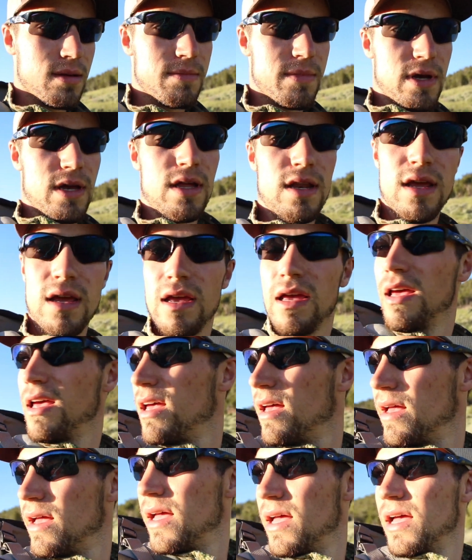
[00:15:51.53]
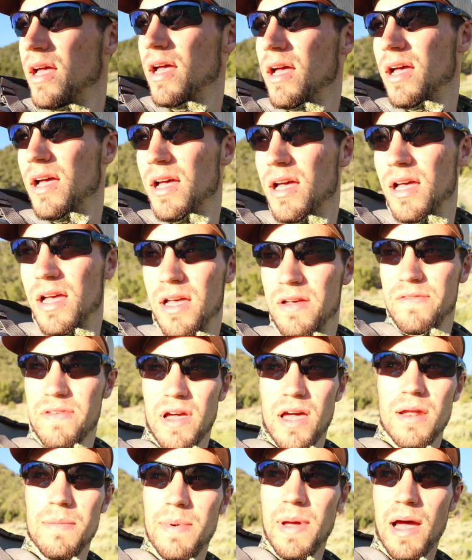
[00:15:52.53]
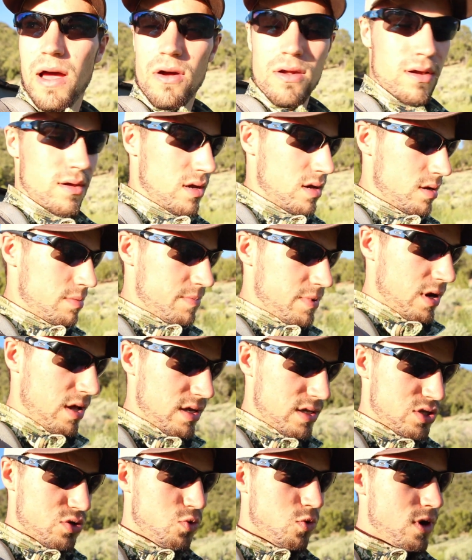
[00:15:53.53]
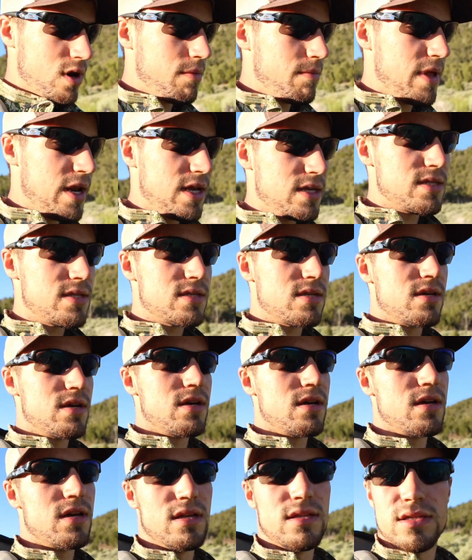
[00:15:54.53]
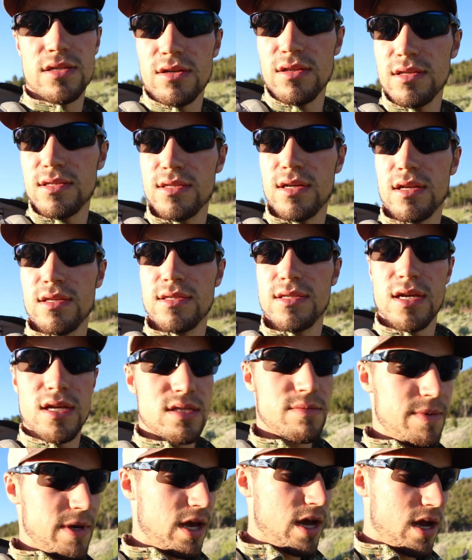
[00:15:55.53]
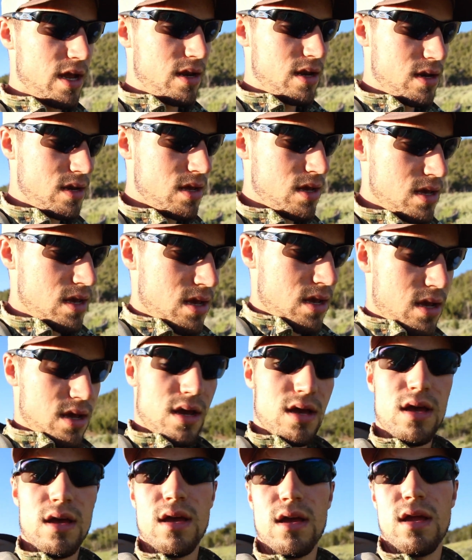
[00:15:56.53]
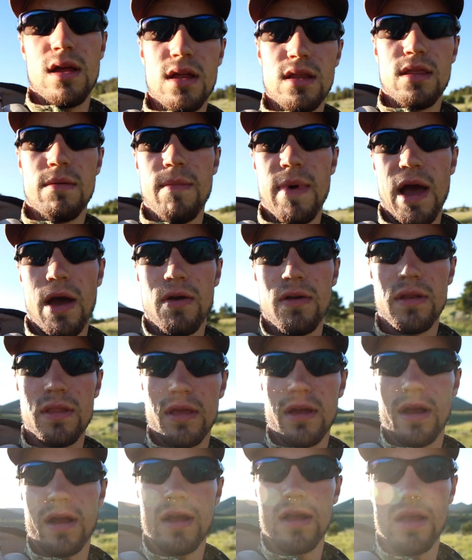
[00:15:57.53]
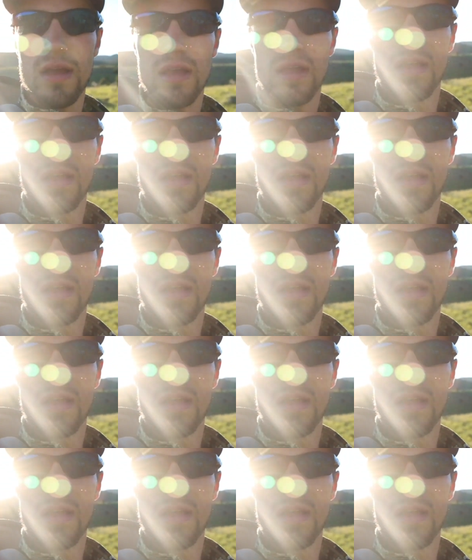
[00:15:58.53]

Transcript: But we've got about probably 20 minutes until the sun sets behind the mountain there,